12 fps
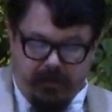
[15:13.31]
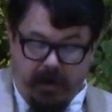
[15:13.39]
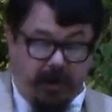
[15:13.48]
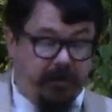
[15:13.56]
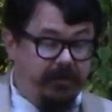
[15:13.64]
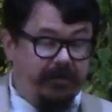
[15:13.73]

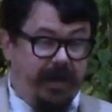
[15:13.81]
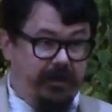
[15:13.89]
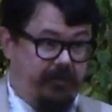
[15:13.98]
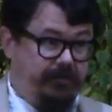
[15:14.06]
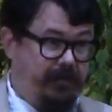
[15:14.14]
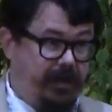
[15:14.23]
aren't
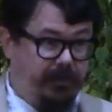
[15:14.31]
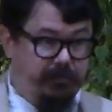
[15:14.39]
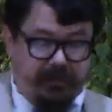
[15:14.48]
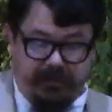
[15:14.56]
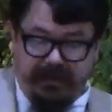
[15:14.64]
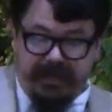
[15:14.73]
satisfied
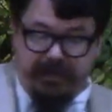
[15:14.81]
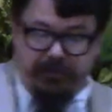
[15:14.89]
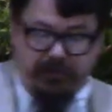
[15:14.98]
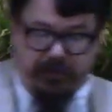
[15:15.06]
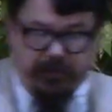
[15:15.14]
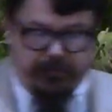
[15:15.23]
with it
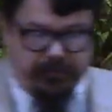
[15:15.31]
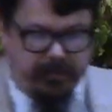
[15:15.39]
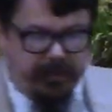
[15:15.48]
either.